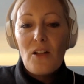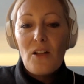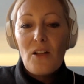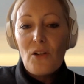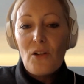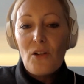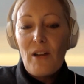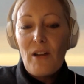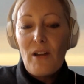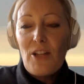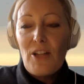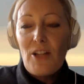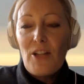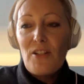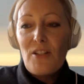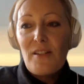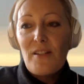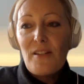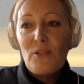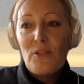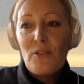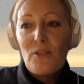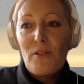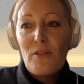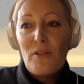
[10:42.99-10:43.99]

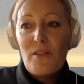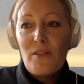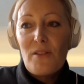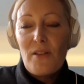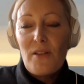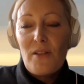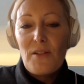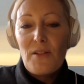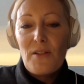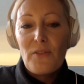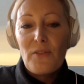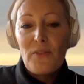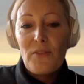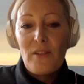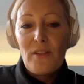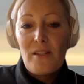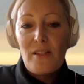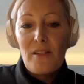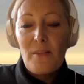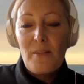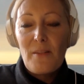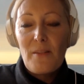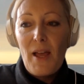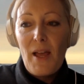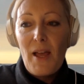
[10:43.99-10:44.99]
correlations across those
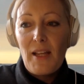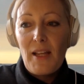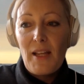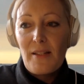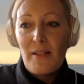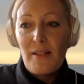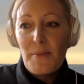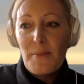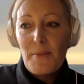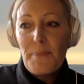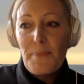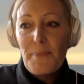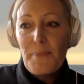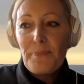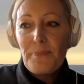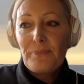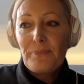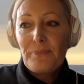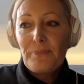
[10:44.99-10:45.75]
different domains.